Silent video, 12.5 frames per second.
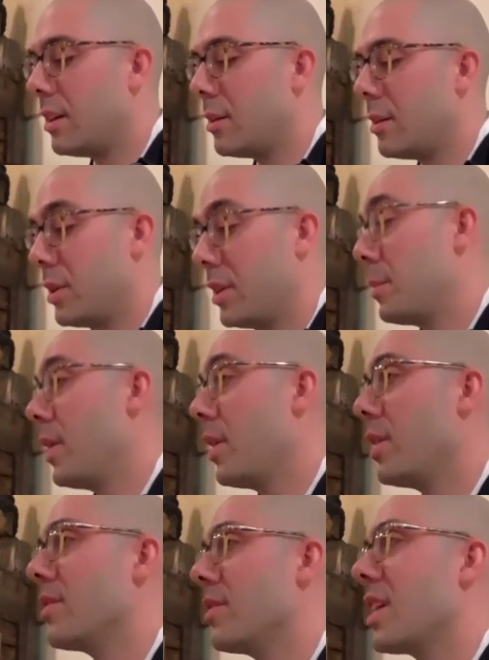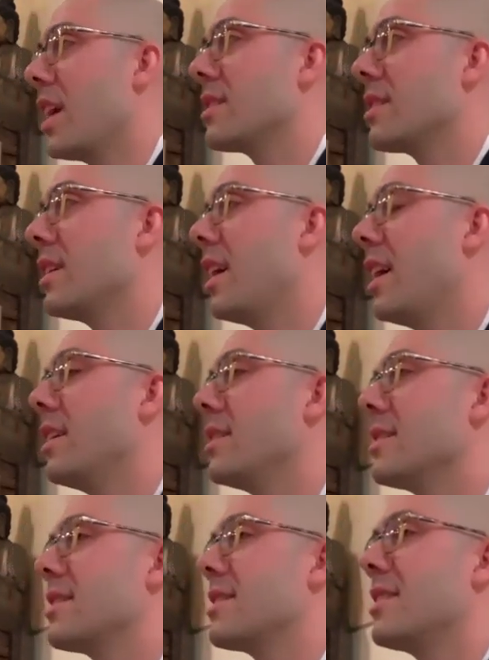When the period of zazen
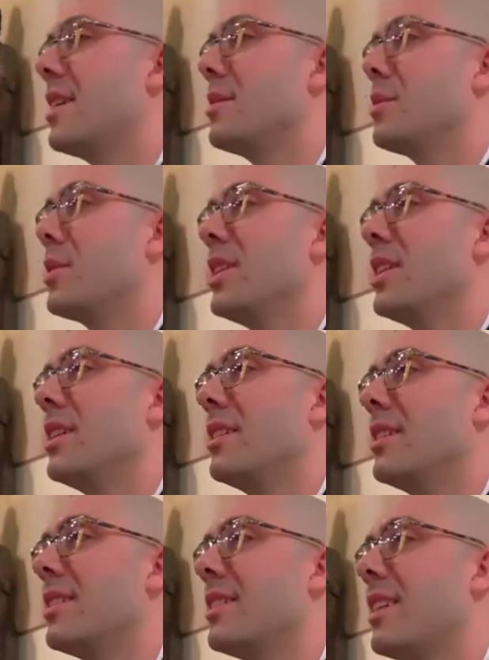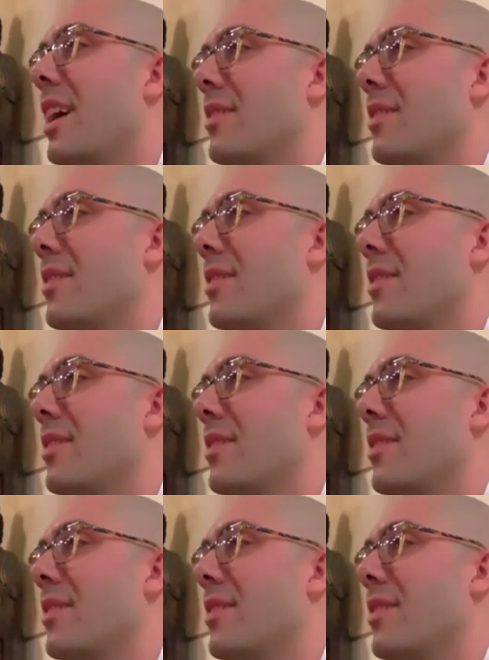ends and we